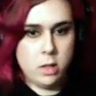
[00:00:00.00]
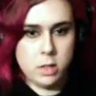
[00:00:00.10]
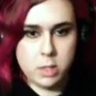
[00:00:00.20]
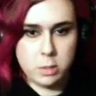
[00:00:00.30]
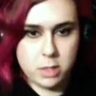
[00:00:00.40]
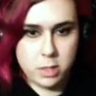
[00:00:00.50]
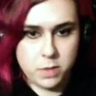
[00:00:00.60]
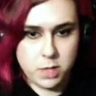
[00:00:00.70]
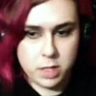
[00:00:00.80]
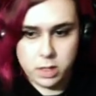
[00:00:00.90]
Stop this here
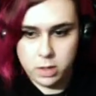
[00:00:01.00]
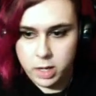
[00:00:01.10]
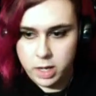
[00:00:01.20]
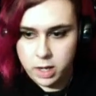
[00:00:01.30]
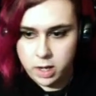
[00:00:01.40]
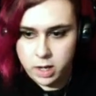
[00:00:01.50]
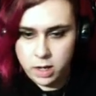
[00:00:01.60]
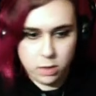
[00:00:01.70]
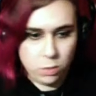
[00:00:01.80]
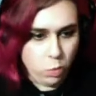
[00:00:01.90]
for a second. Okay, uh,
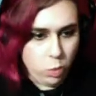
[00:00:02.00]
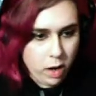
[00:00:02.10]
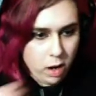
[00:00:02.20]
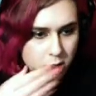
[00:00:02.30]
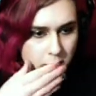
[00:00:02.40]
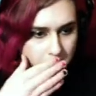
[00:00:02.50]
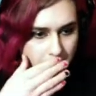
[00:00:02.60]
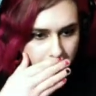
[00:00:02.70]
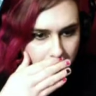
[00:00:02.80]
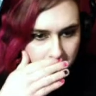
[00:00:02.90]
where the
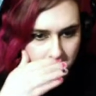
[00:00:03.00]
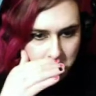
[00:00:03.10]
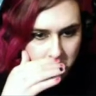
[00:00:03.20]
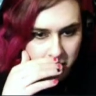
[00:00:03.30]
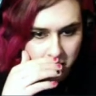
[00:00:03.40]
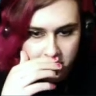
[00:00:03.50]
hell am I?